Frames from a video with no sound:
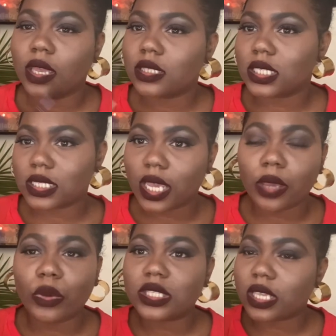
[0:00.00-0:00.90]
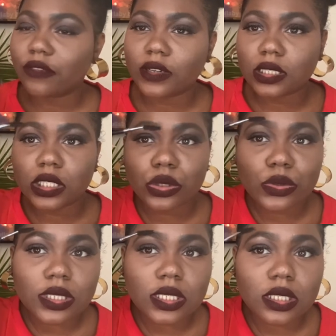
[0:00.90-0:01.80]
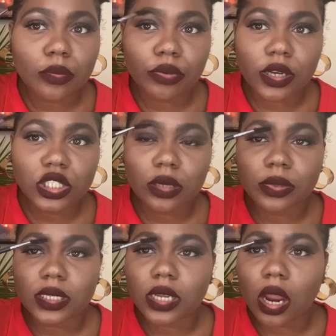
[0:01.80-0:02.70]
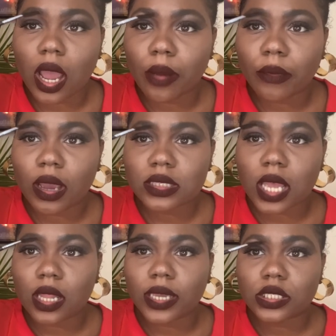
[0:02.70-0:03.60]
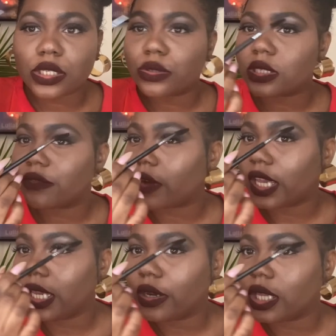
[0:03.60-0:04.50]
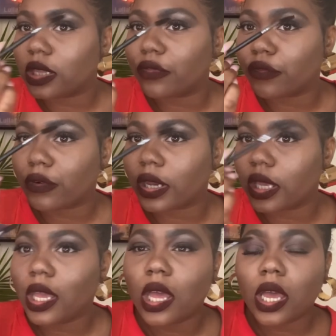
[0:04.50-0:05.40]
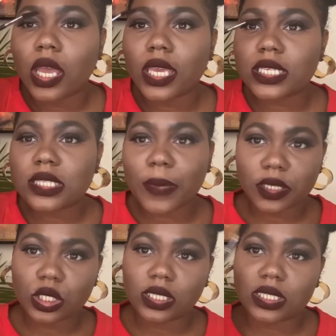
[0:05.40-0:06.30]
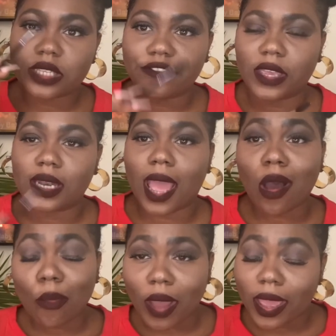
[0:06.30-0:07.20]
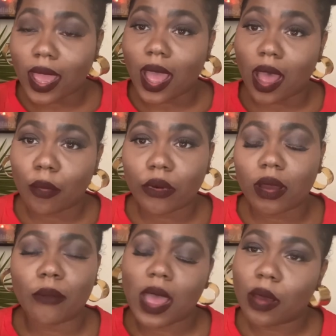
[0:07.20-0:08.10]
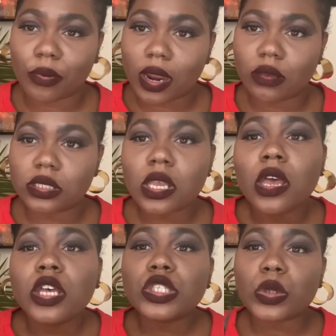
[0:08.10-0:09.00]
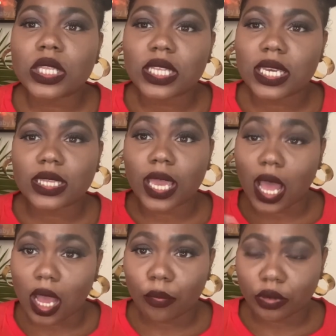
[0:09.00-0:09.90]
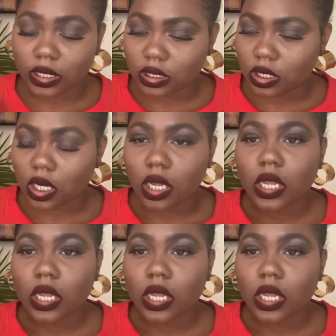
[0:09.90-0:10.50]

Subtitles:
Today, we definitely use this to brush and blend our eyebrows. I like to use it right here in the front, especially to fade out my eyebrows so that they get that ombre look.